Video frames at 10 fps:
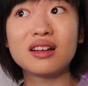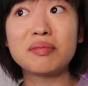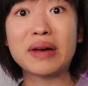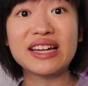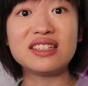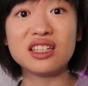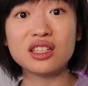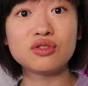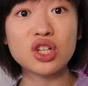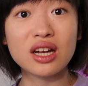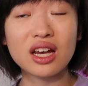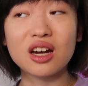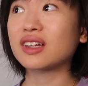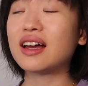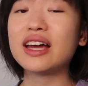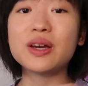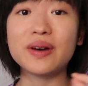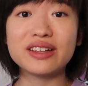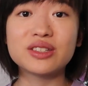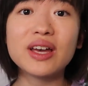my idea of Jane Eyre.
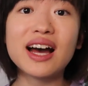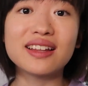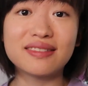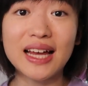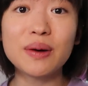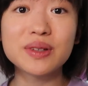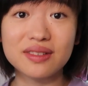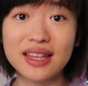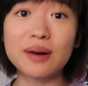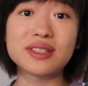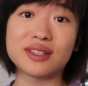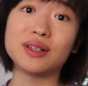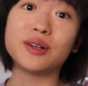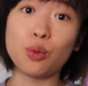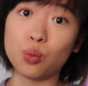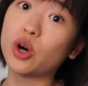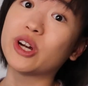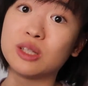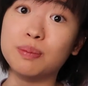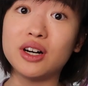Anyway, so yeah, that was the
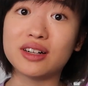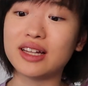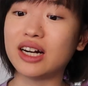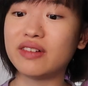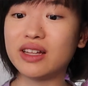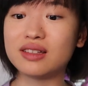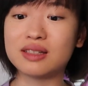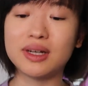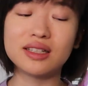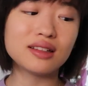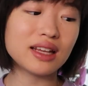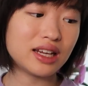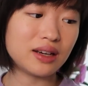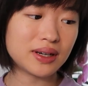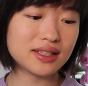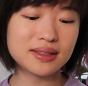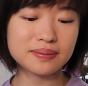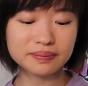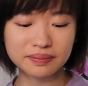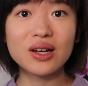worst book that I read this month. Anyways,
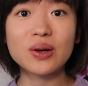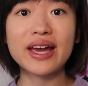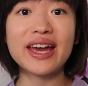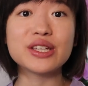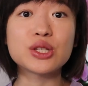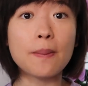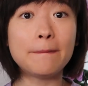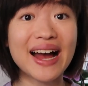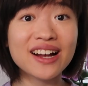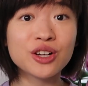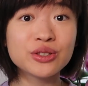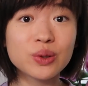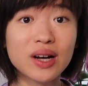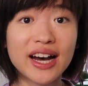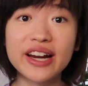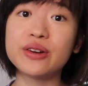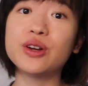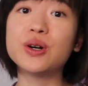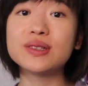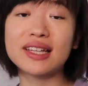okay, so back onto a higher
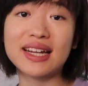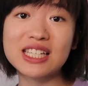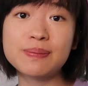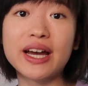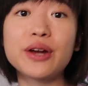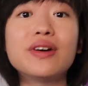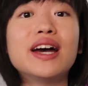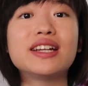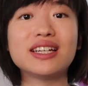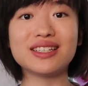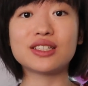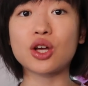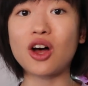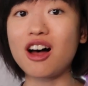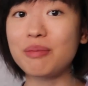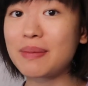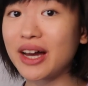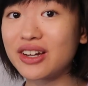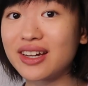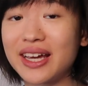note. The next book I read is Call Me
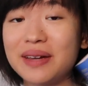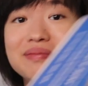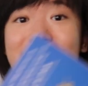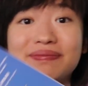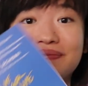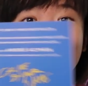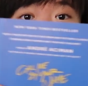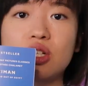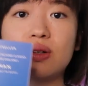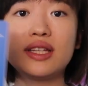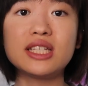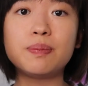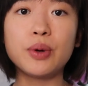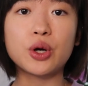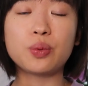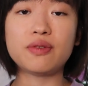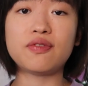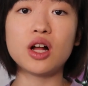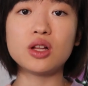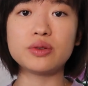By Your Name. So in this book, we
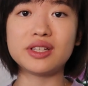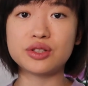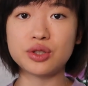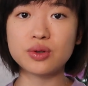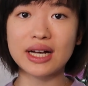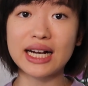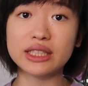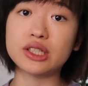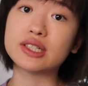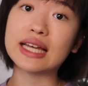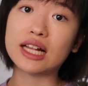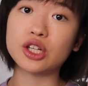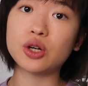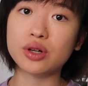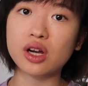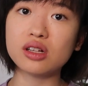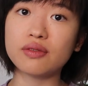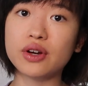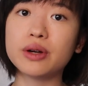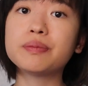follow these 2 characters, Elio and
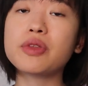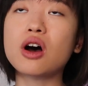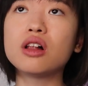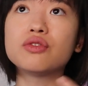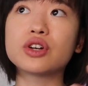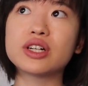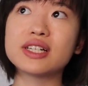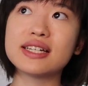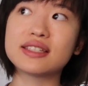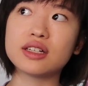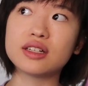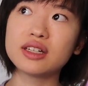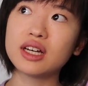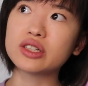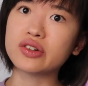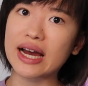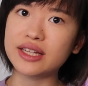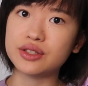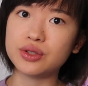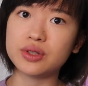Oliver. Oliver is a
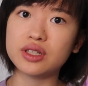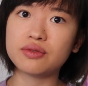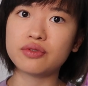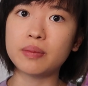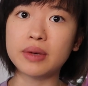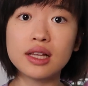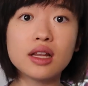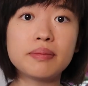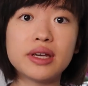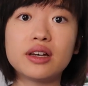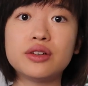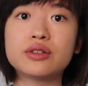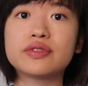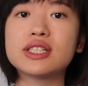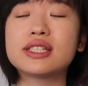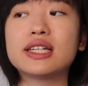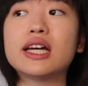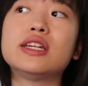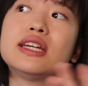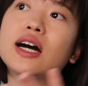grad student from Columbia University,
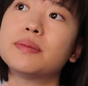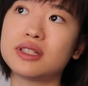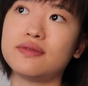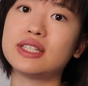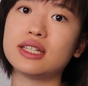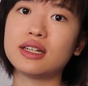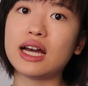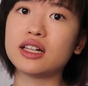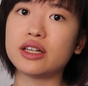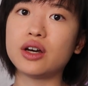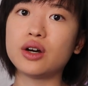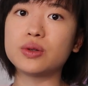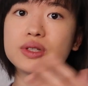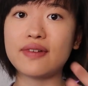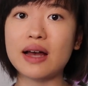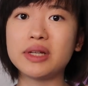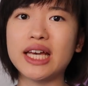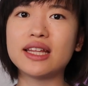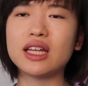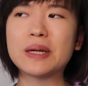and he comes to visit Elio's family.
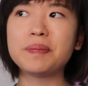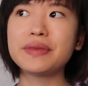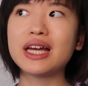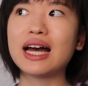And then